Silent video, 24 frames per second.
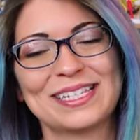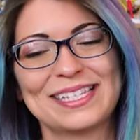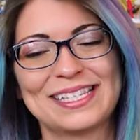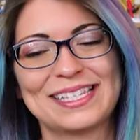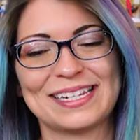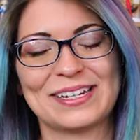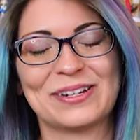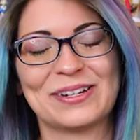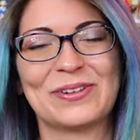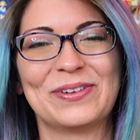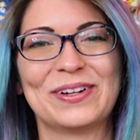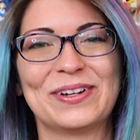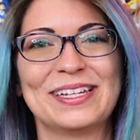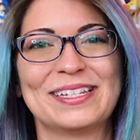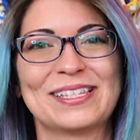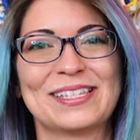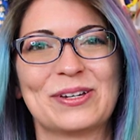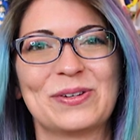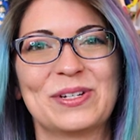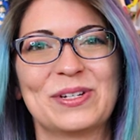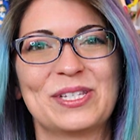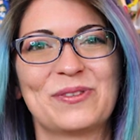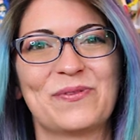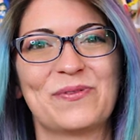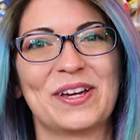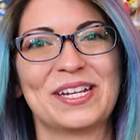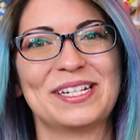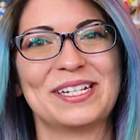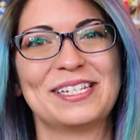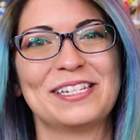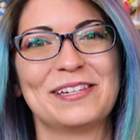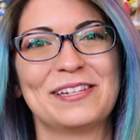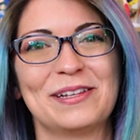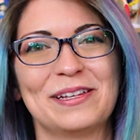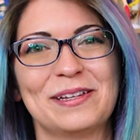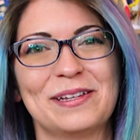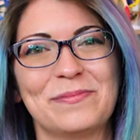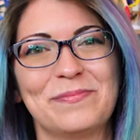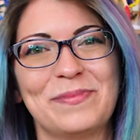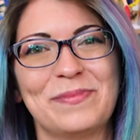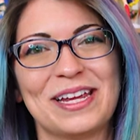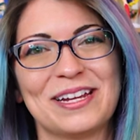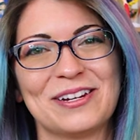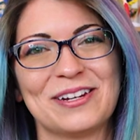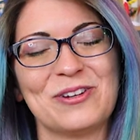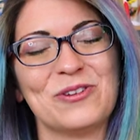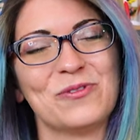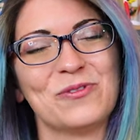so it's always fun to
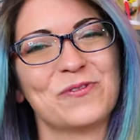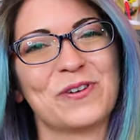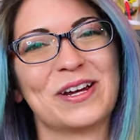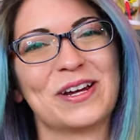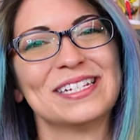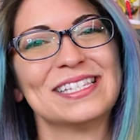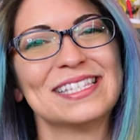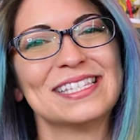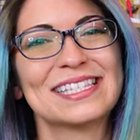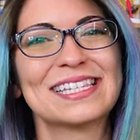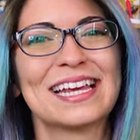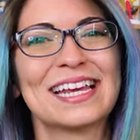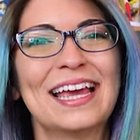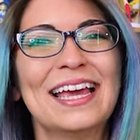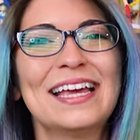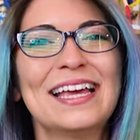make new friends.